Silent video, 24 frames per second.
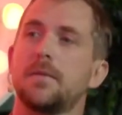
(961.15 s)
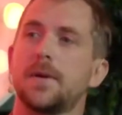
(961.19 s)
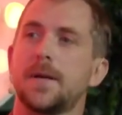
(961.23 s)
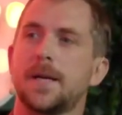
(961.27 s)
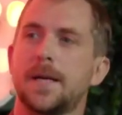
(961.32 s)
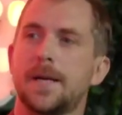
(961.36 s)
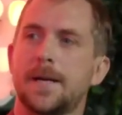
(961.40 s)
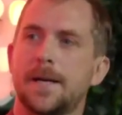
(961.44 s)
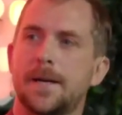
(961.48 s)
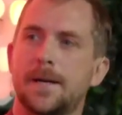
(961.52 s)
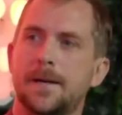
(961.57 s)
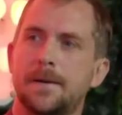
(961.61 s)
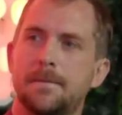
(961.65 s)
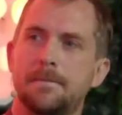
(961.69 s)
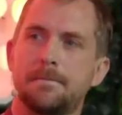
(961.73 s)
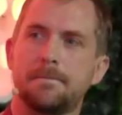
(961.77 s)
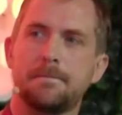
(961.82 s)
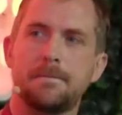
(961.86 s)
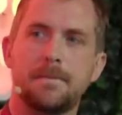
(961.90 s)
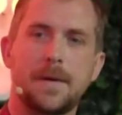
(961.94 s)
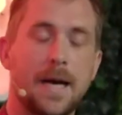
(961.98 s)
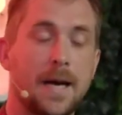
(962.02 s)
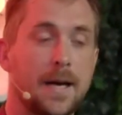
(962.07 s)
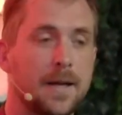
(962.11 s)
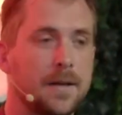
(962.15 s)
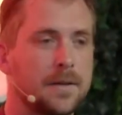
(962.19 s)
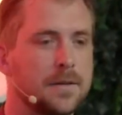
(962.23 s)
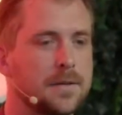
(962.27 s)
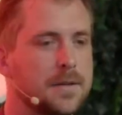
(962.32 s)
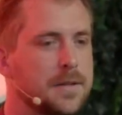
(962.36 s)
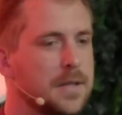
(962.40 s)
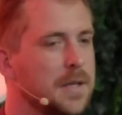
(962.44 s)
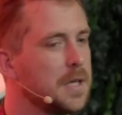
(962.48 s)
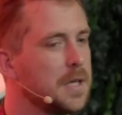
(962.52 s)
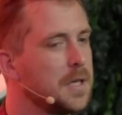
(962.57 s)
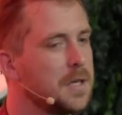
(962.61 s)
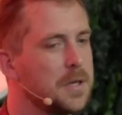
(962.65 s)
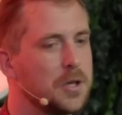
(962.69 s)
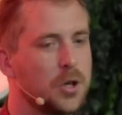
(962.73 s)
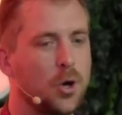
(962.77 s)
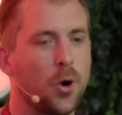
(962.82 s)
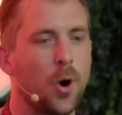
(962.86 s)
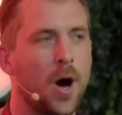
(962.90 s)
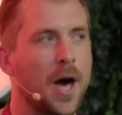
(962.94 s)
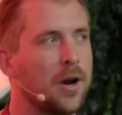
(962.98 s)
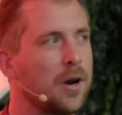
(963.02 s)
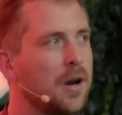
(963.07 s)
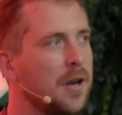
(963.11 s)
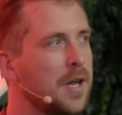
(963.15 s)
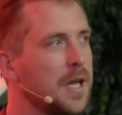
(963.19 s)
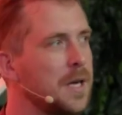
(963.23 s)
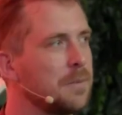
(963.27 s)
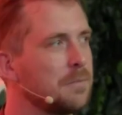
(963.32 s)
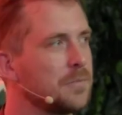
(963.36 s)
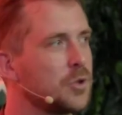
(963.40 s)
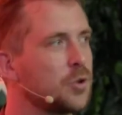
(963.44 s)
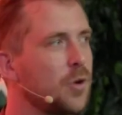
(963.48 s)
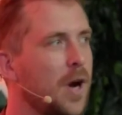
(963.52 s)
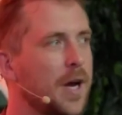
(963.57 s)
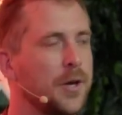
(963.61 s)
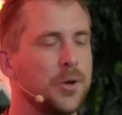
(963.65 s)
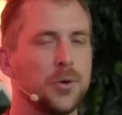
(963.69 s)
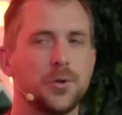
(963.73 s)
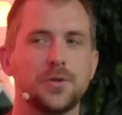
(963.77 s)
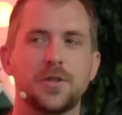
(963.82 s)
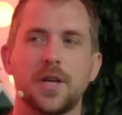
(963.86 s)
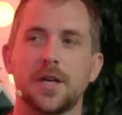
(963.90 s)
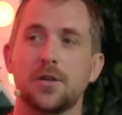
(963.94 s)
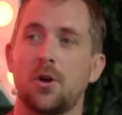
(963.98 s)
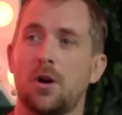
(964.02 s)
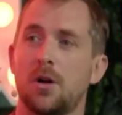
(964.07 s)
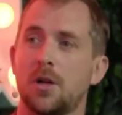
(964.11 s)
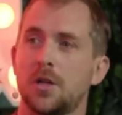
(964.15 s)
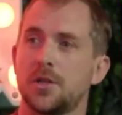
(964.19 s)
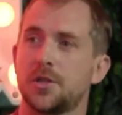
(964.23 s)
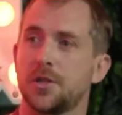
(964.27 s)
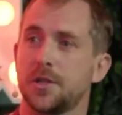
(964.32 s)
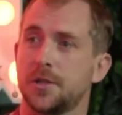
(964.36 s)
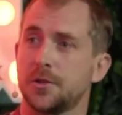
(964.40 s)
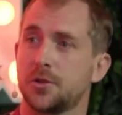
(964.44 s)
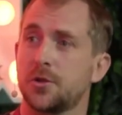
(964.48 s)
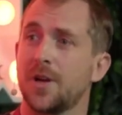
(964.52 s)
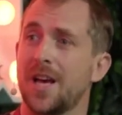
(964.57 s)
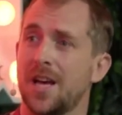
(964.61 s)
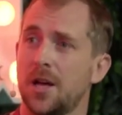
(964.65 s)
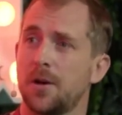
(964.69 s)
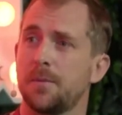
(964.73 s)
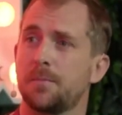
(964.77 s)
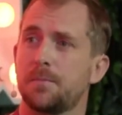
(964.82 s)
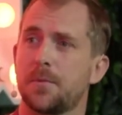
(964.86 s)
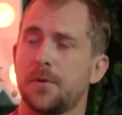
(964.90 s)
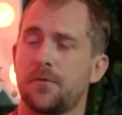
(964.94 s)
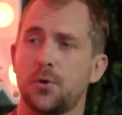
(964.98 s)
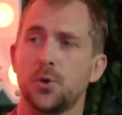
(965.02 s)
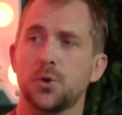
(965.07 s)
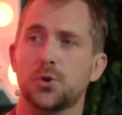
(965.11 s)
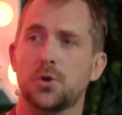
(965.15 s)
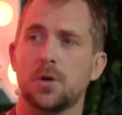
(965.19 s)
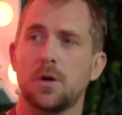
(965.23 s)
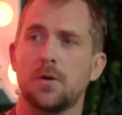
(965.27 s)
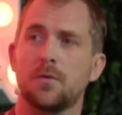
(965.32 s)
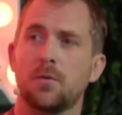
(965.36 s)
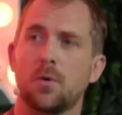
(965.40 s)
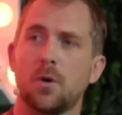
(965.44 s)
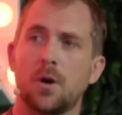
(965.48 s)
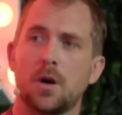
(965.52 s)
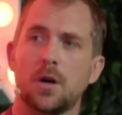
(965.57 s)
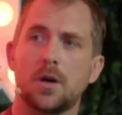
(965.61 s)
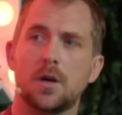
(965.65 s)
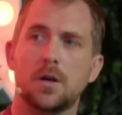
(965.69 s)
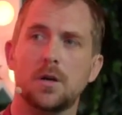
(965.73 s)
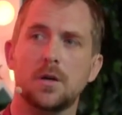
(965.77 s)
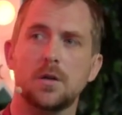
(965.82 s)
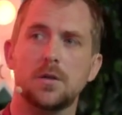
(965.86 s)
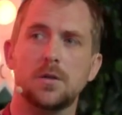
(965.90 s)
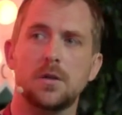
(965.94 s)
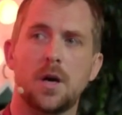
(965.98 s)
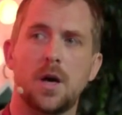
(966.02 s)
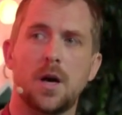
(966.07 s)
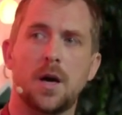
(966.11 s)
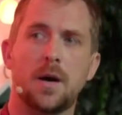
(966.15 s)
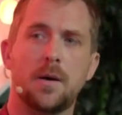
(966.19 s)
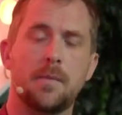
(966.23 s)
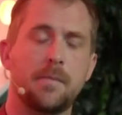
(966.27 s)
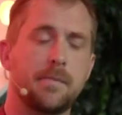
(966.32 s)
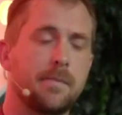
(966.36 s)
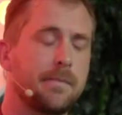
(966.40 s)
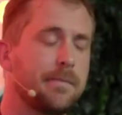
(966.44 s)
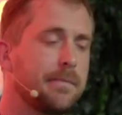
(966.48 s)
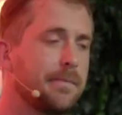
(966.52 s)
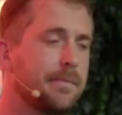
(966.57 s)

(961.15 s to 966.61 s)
and go out on a limb, try new technologies to help the future of work, to